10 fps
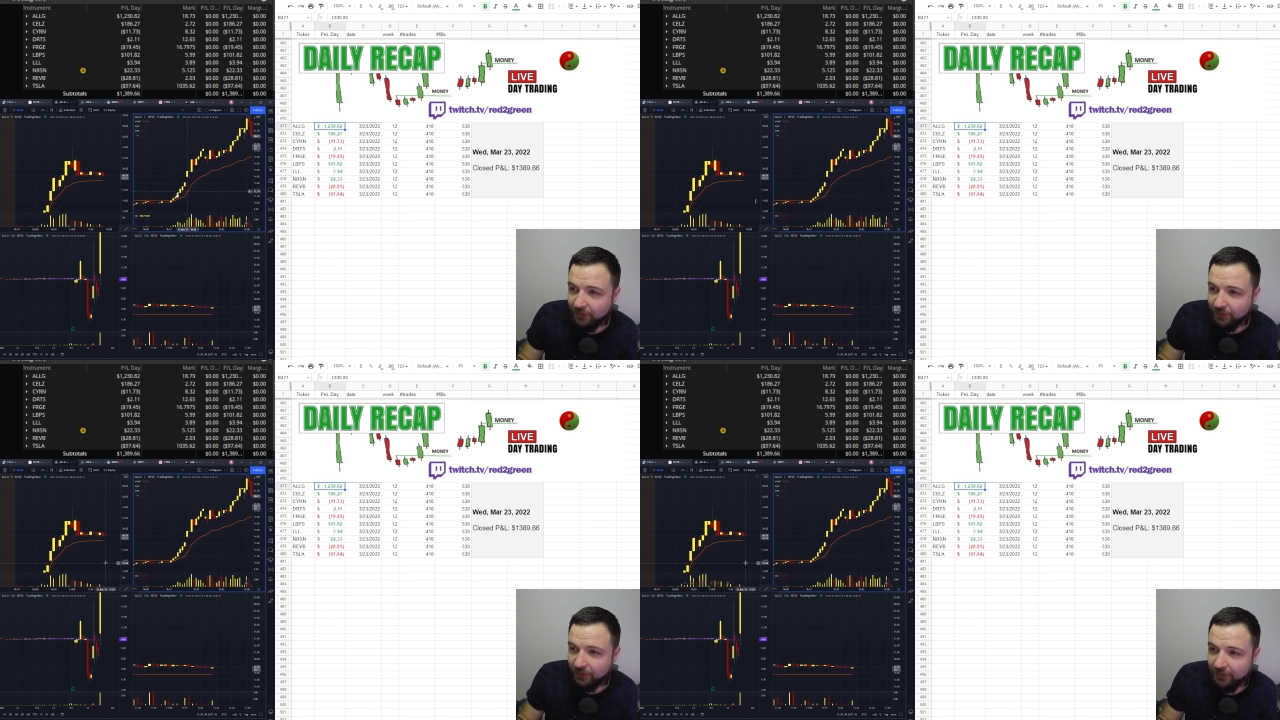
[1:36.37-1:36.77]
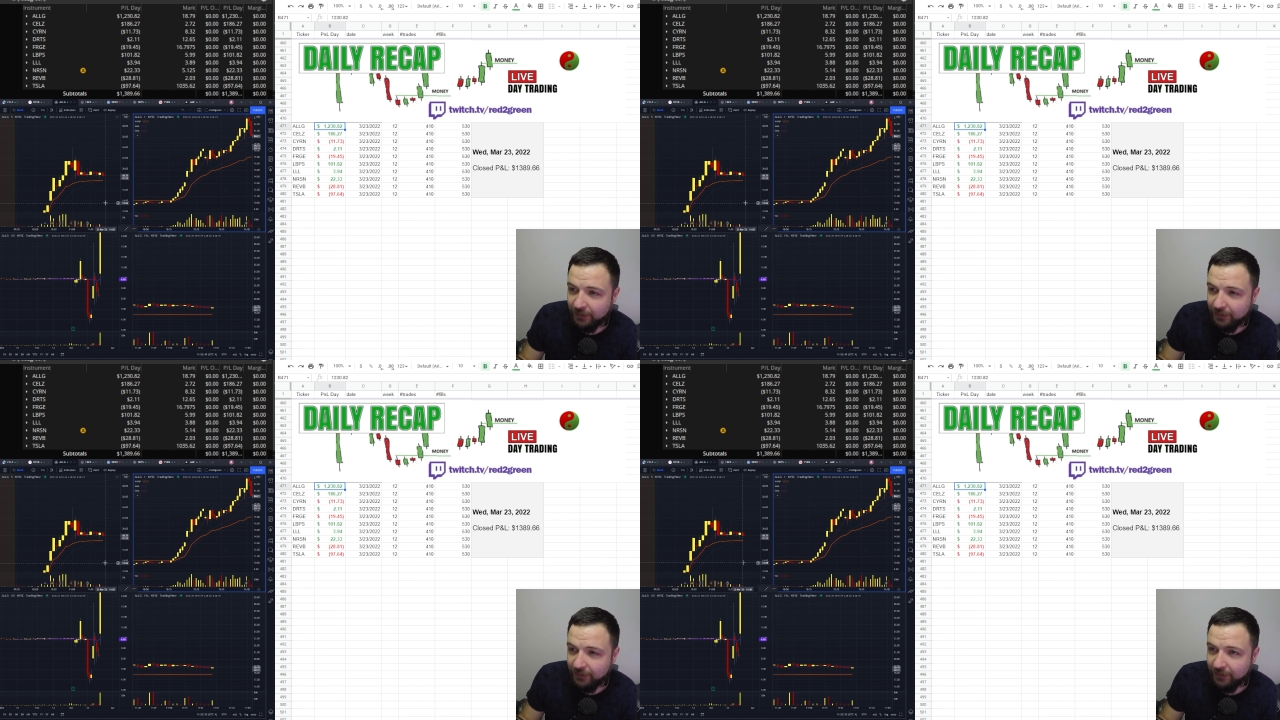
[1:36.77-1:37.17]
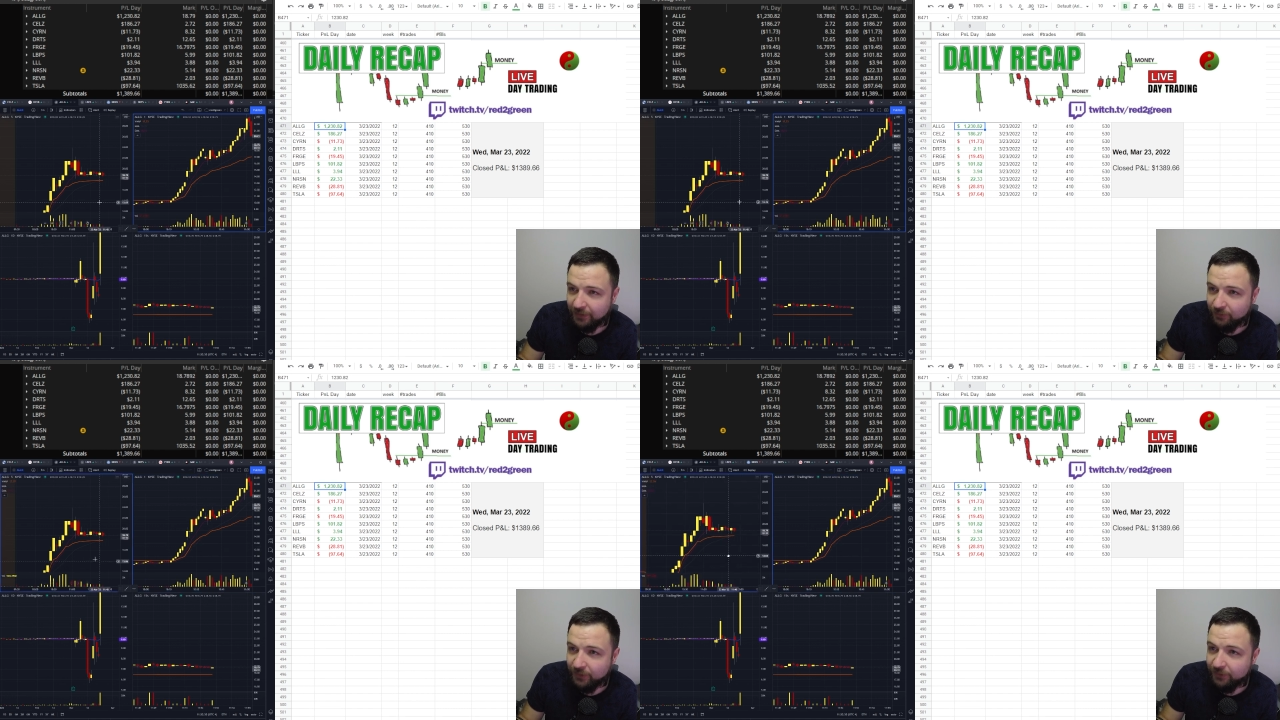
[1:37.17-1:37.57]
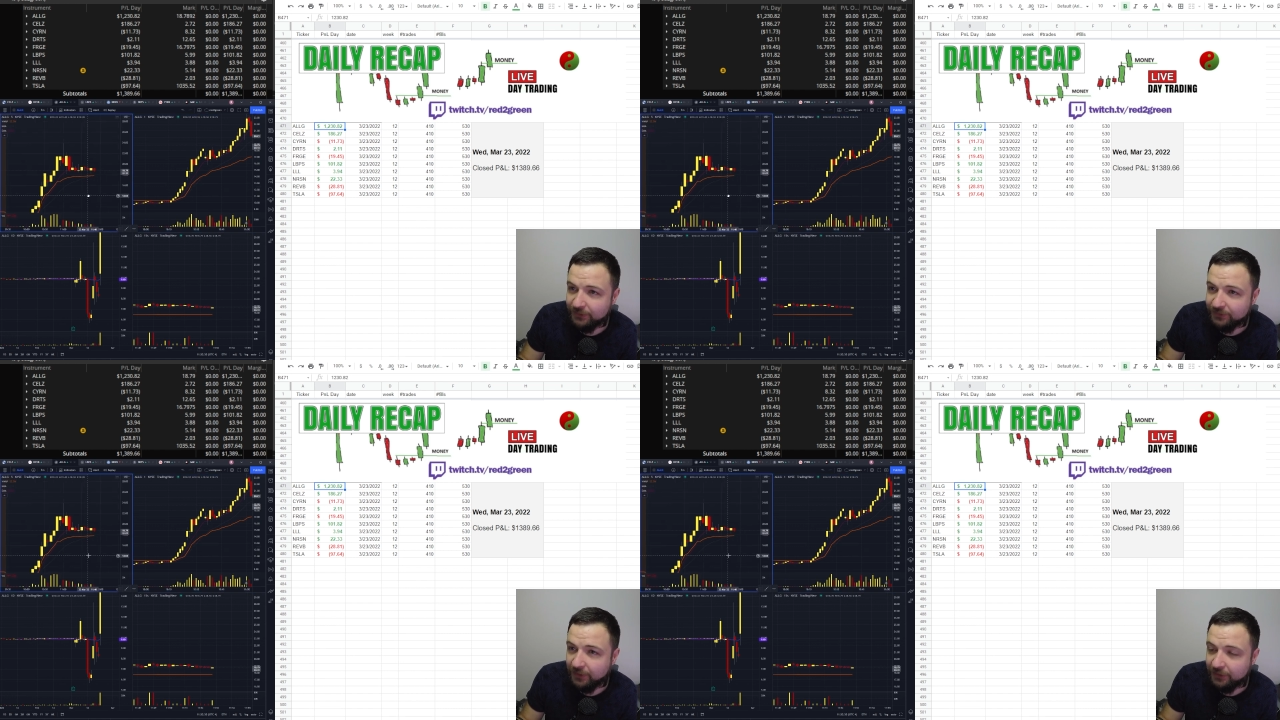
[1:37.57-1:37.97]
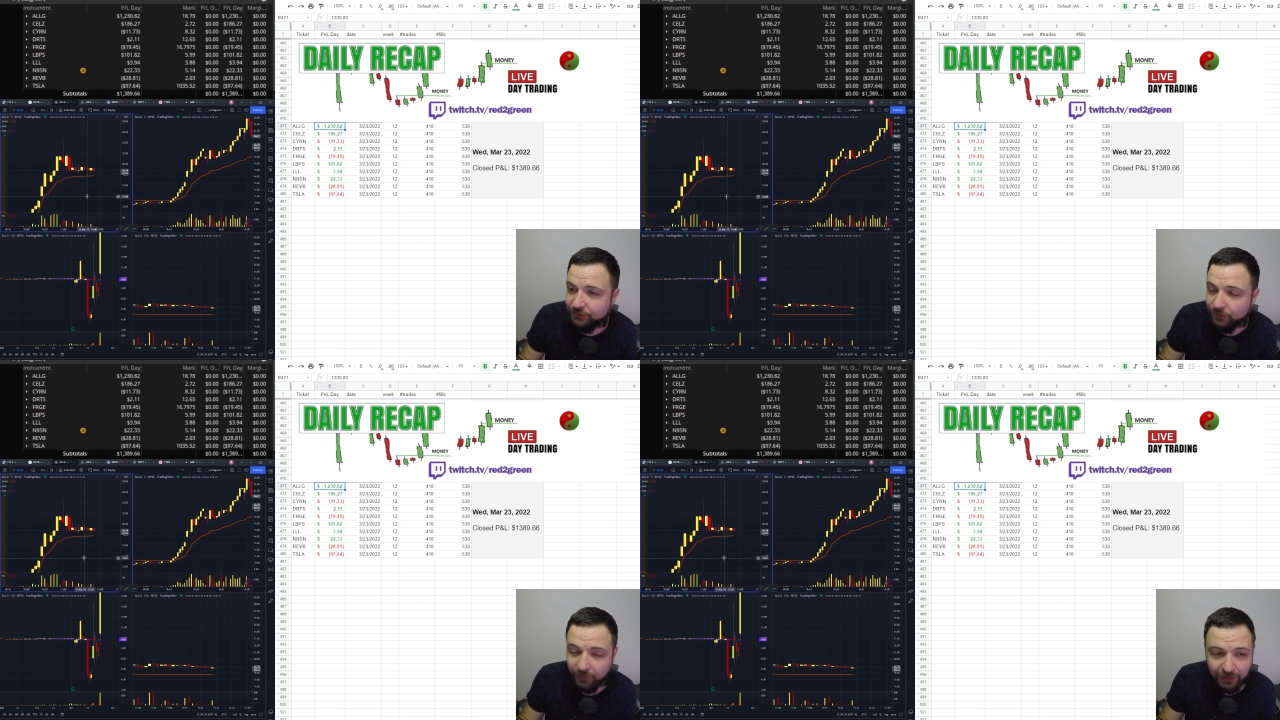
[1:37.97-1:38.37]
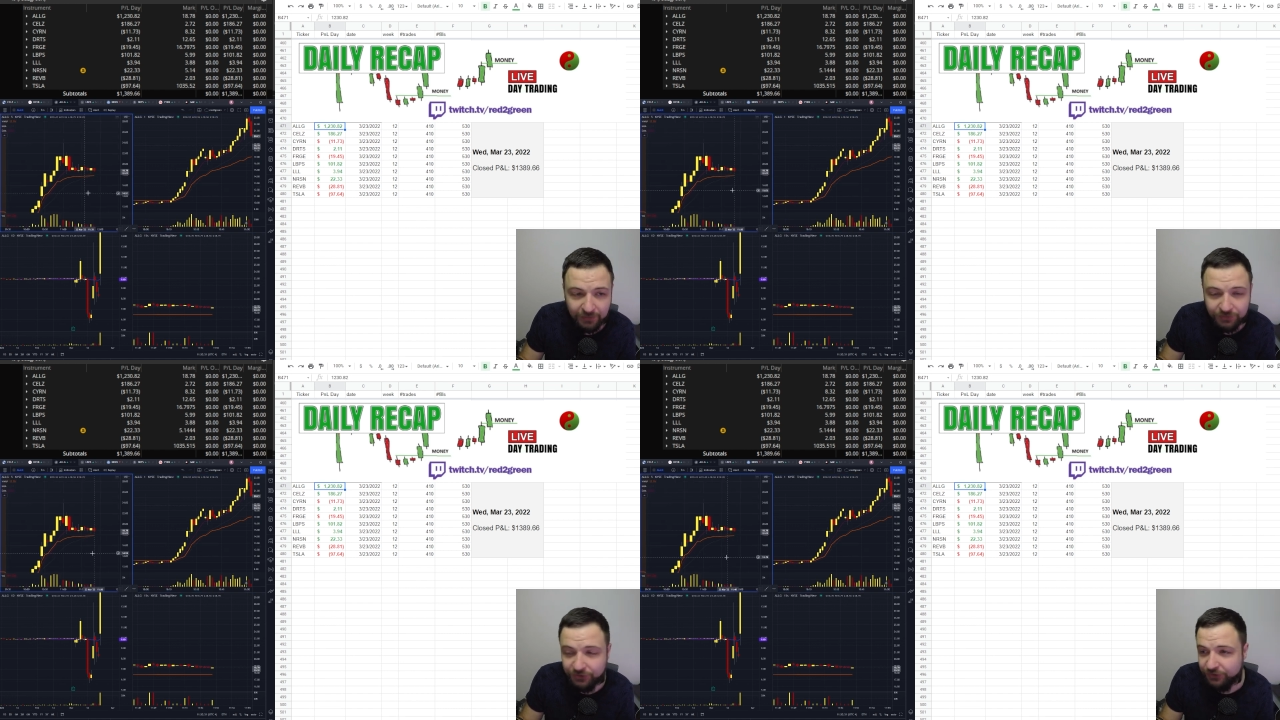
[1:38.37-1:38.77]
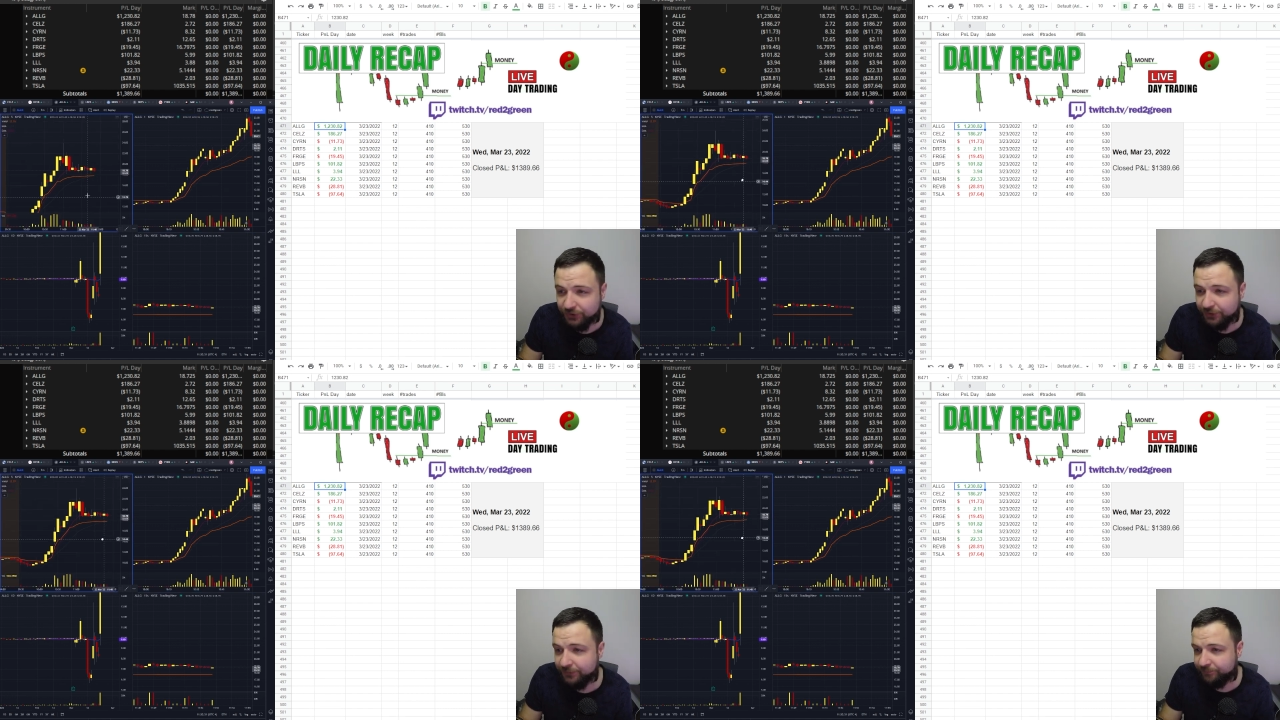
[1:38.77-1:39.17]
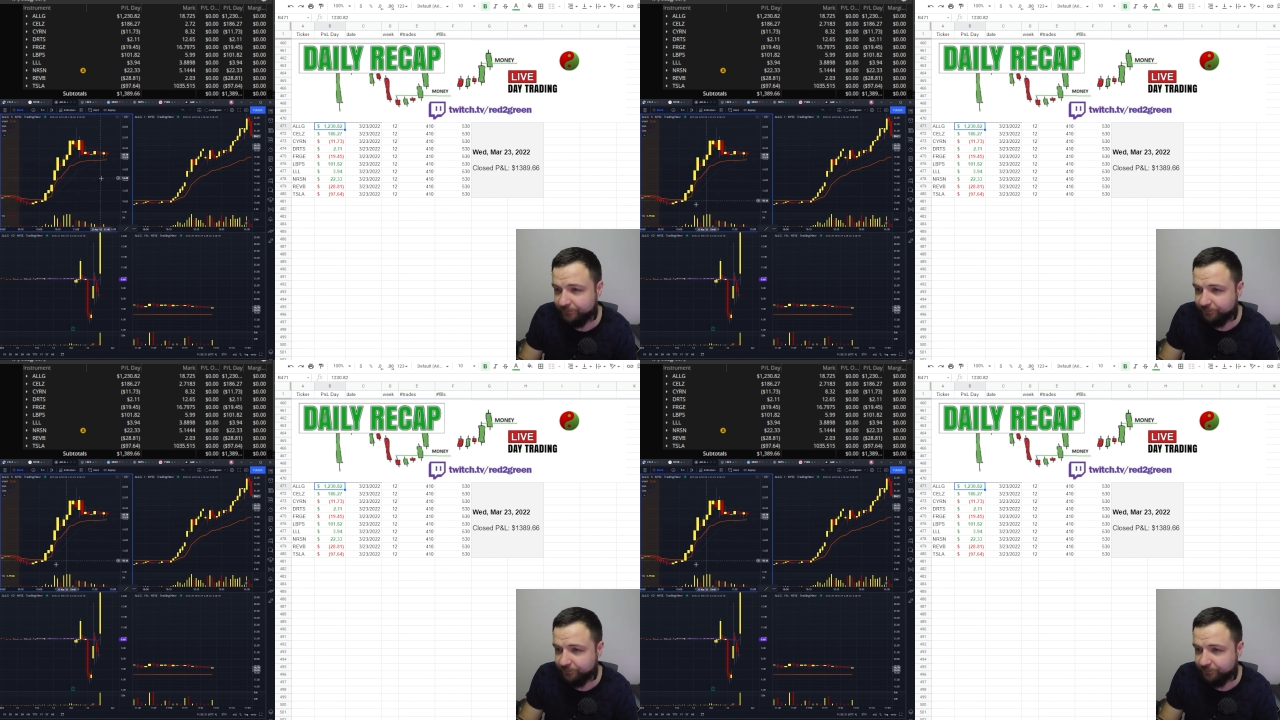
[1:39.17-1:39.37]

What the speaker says: Where do I start? So ALGG,